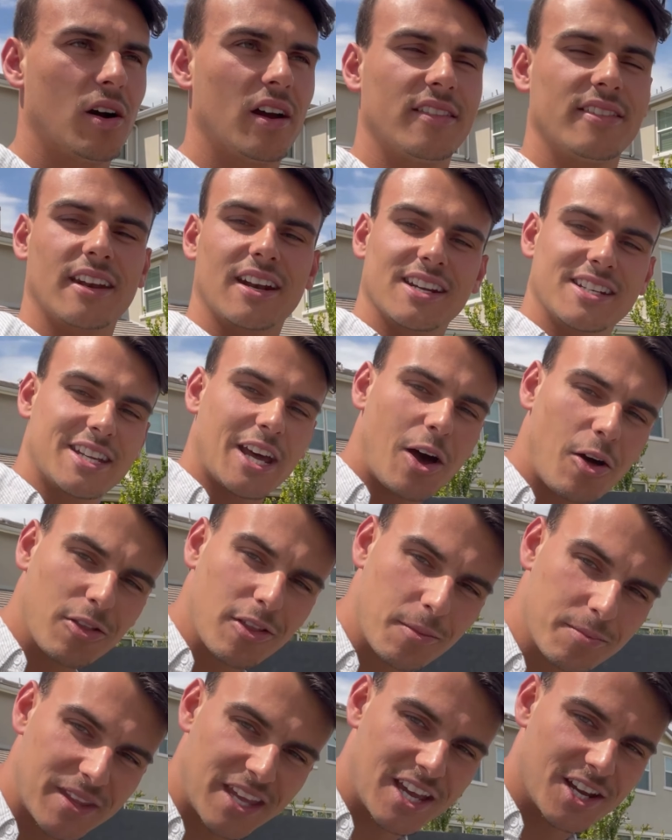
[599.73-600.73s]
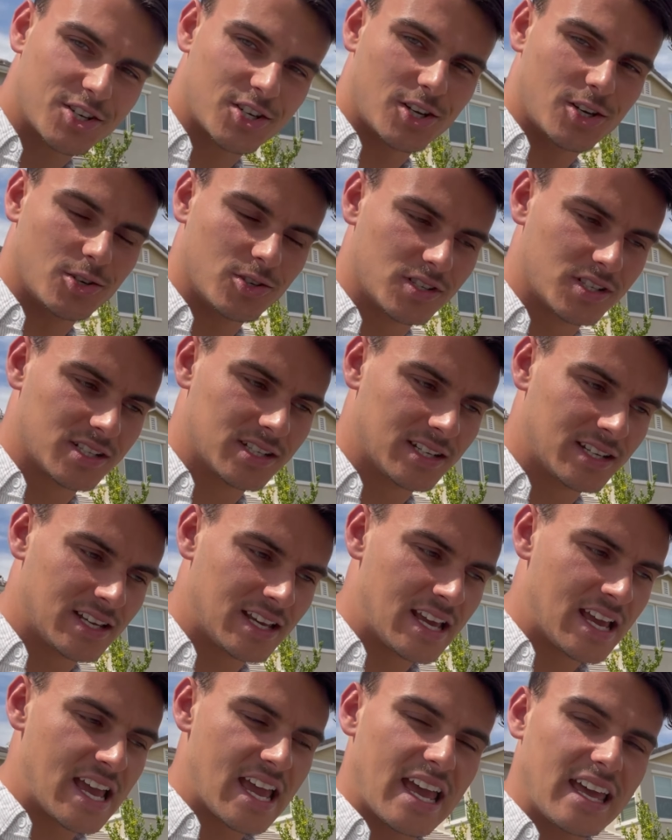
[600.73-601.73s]
And then I tell them the issues
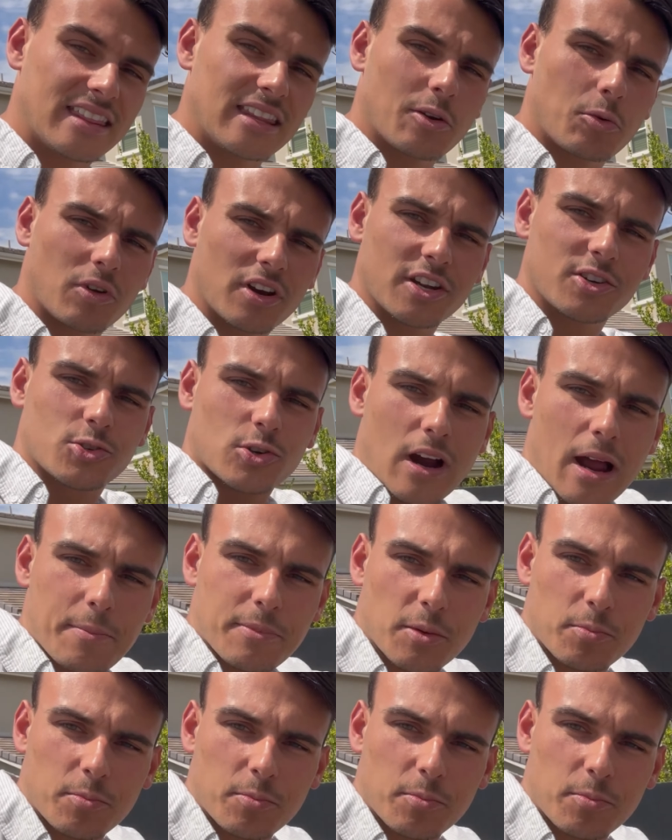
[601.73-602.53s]
and they want to drop the